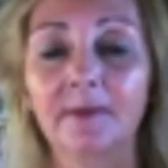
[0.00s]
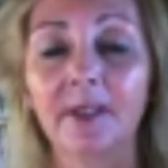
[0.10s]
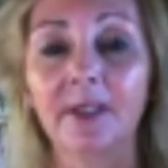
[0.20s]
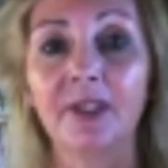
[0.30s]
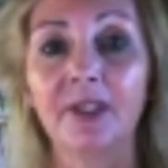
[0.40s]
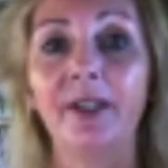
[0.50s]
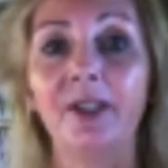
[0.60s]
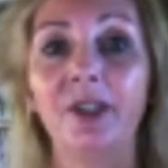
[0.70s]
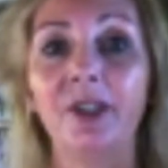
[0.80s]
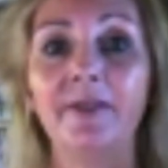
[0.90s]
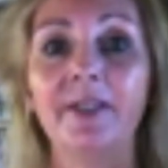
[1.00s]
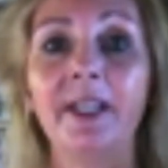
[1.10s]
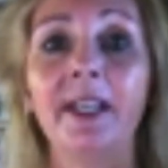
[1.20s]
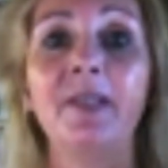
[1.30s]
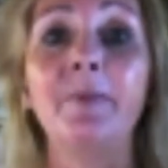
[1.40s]
destruction of
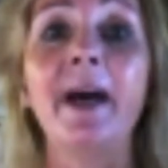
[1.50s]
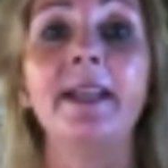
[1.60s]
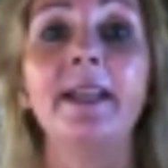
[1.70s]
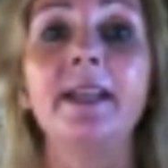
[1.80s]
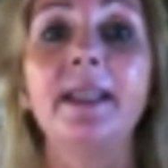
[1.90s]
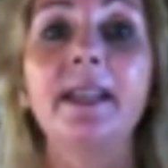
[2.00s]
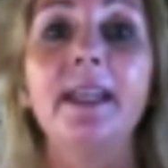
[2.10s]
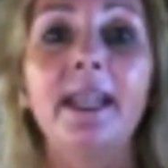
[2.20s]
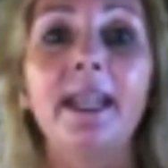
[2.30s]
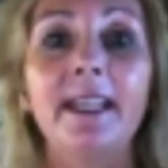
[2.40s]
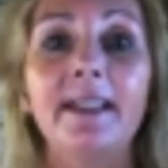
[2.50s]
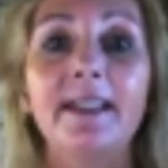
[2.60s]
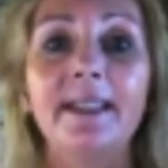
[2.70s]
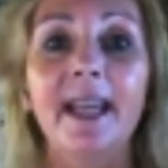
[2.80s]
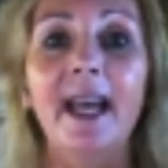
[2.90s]
cities. But
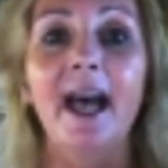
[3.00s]
it's